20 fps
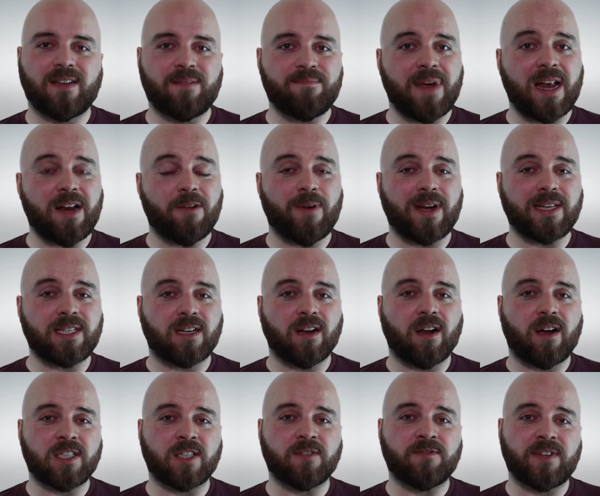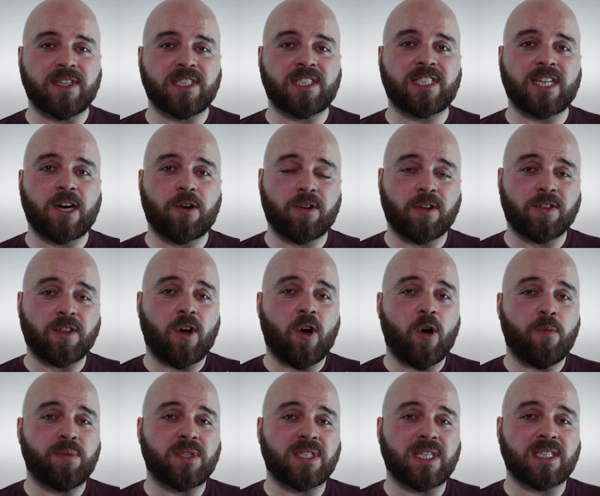In many ways, Glass and Fitzgerald are the
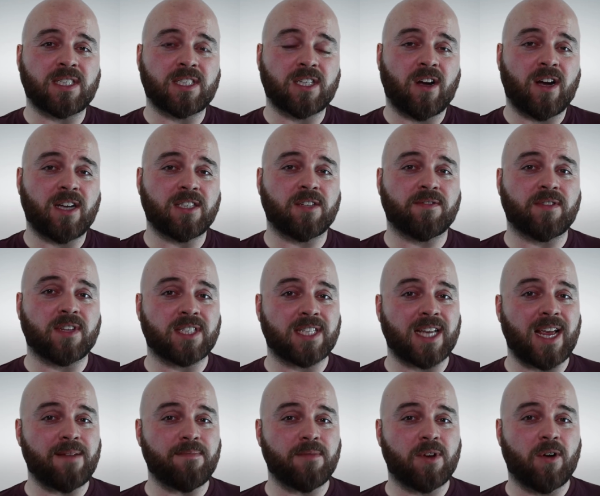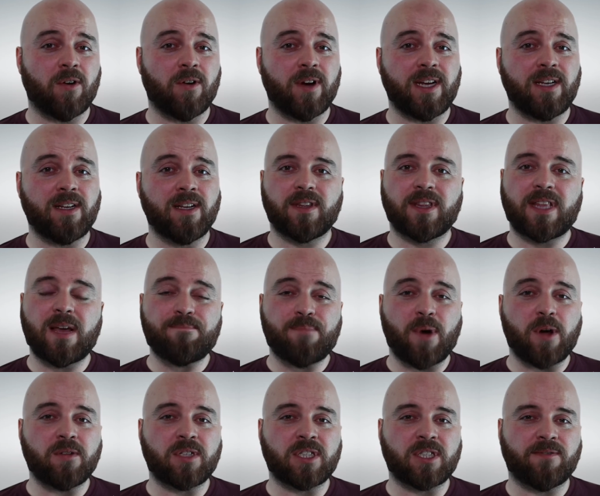opposite sides of the same coin. They're
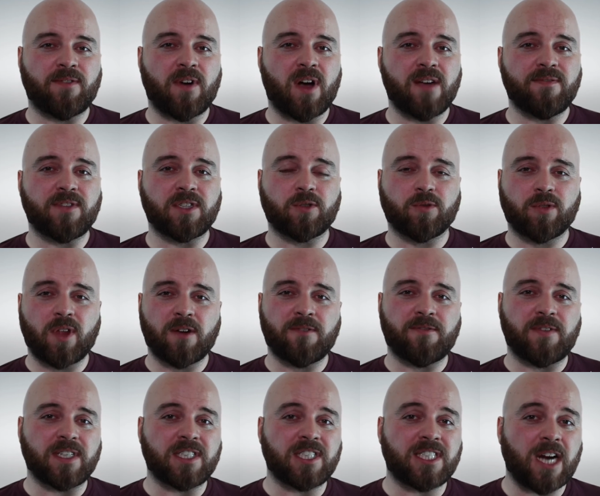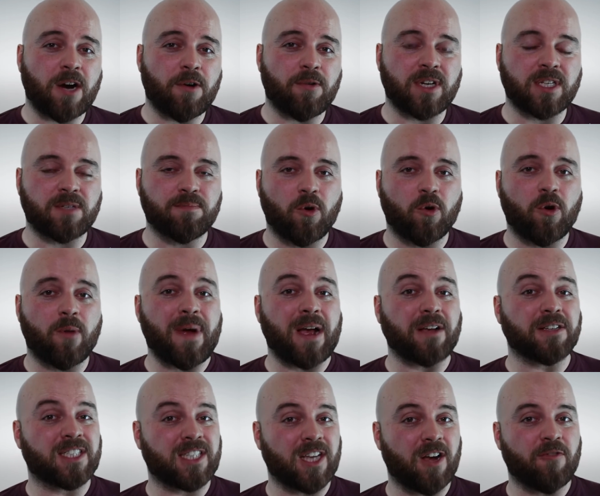both survivors, although Fitzgerald is more
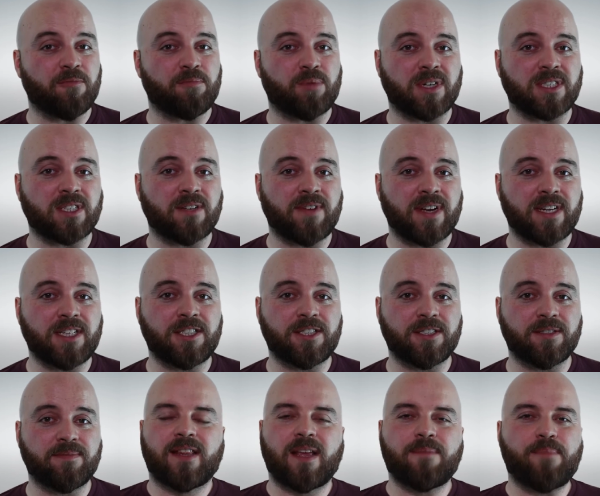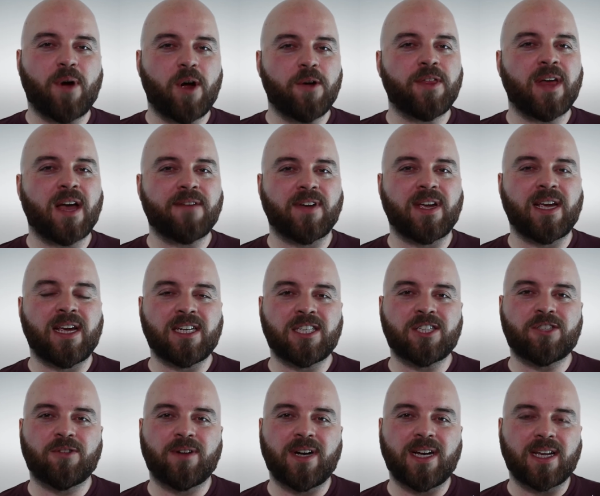about self-preservation. They both have a
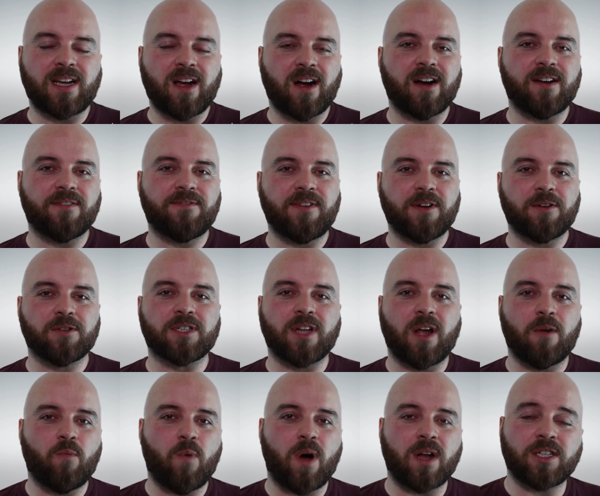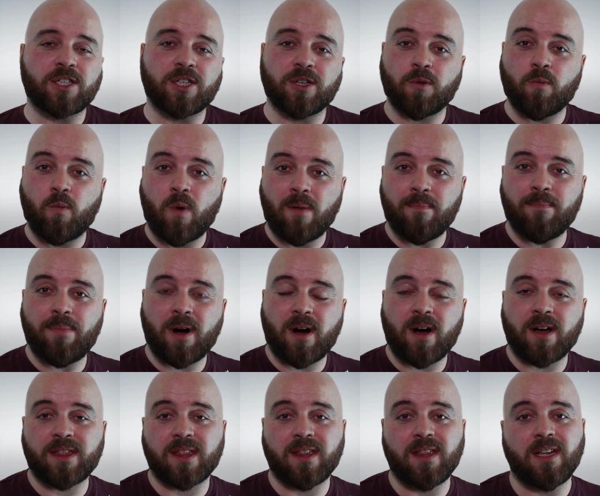history and it kind of feels like one took one
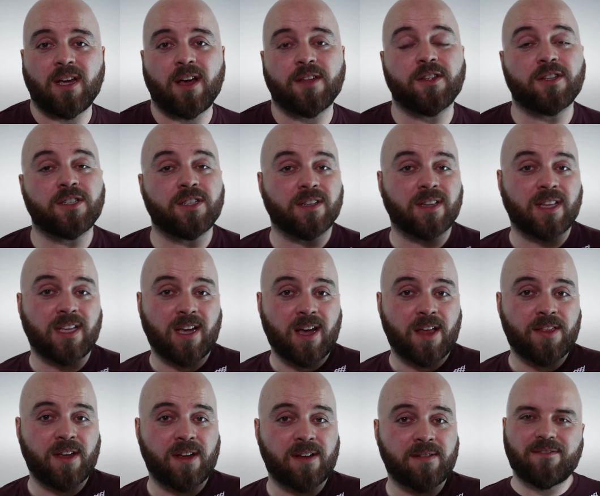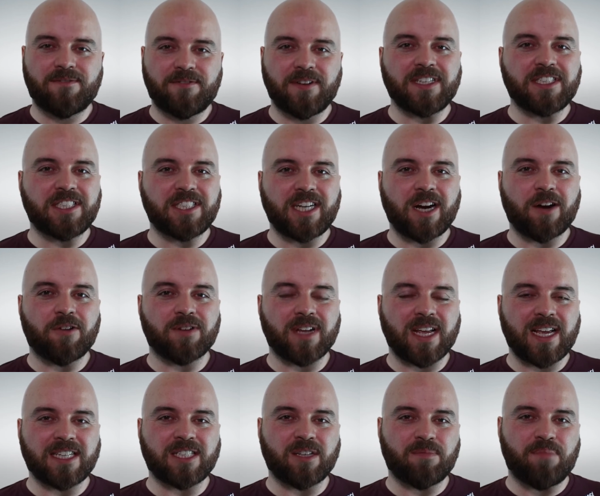path and the other took the other. And Fitzgerald
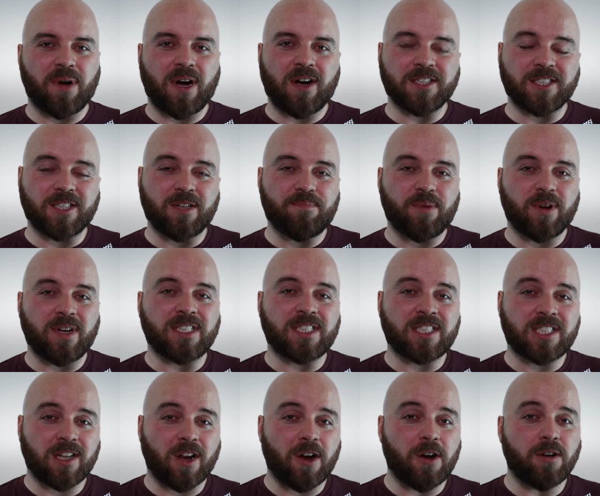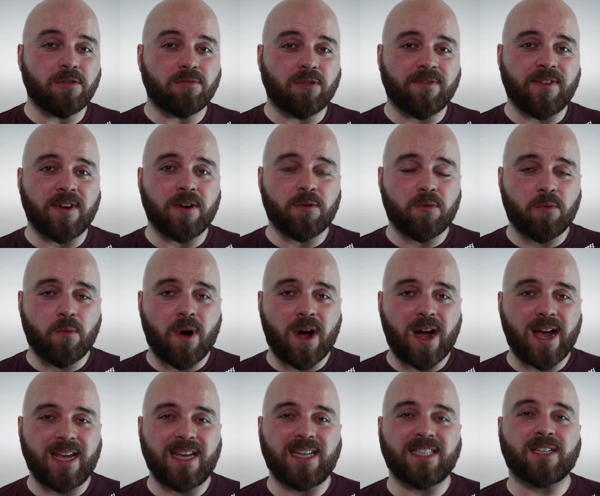is a bastard, but it's slowly revealed
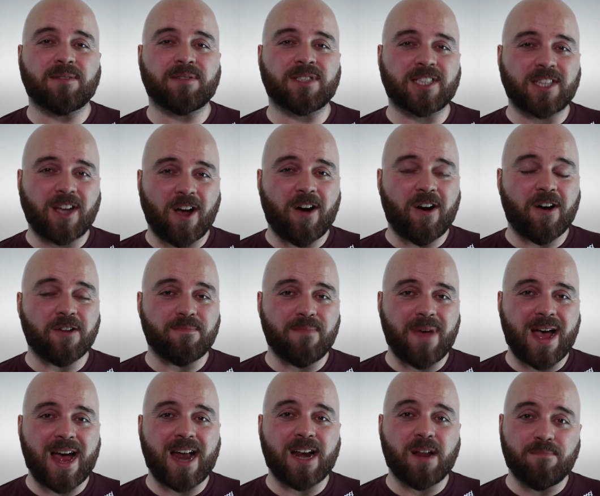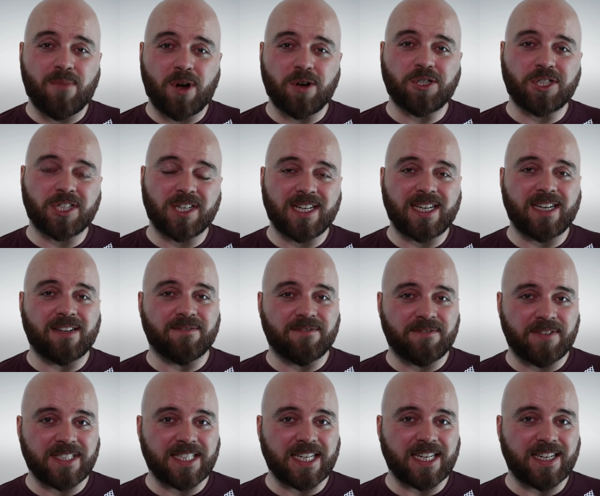why he's a scarred man emotionally and
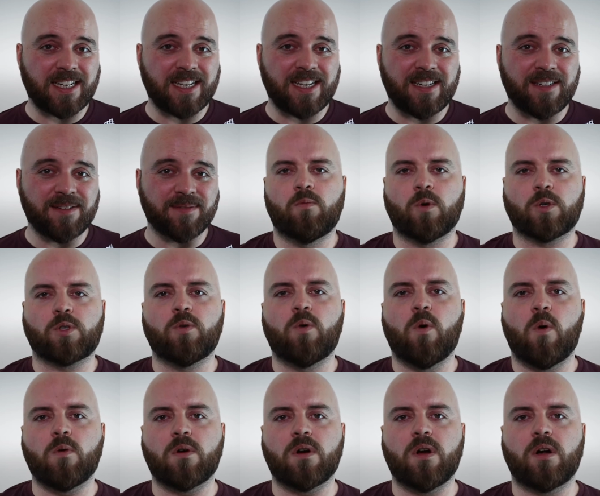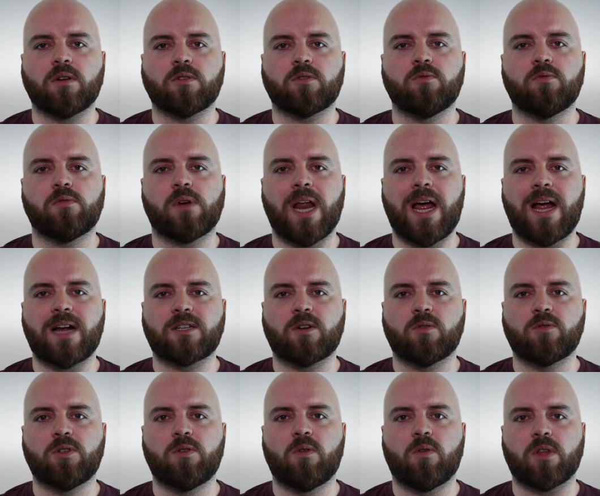physically. What you holding on to, Glass?
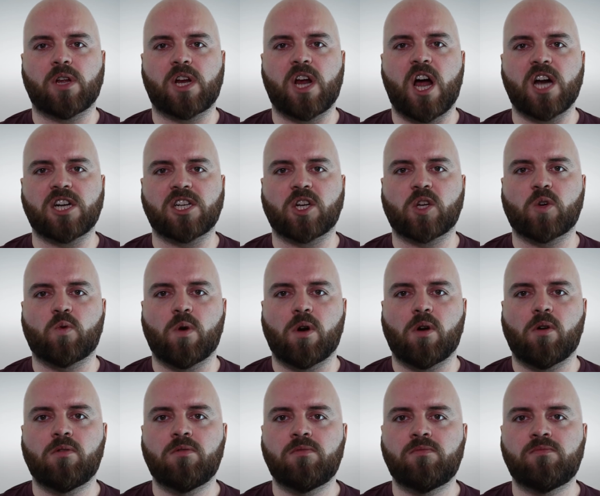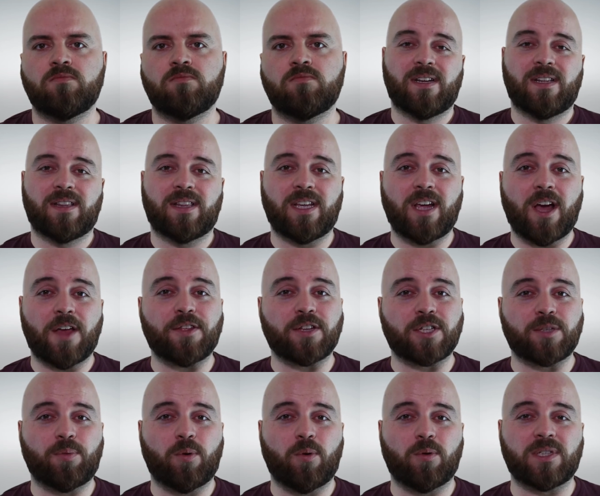Don't you know the gotcha squirrel? The other
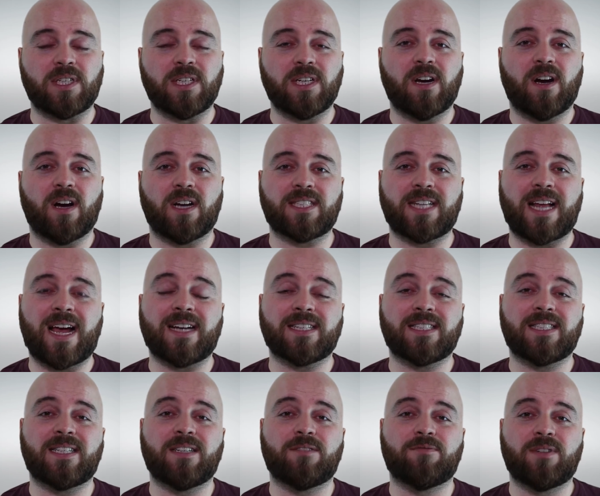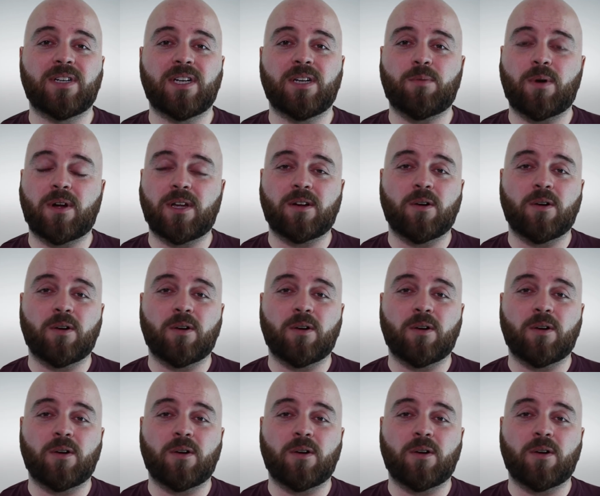supporting cast acted it really well.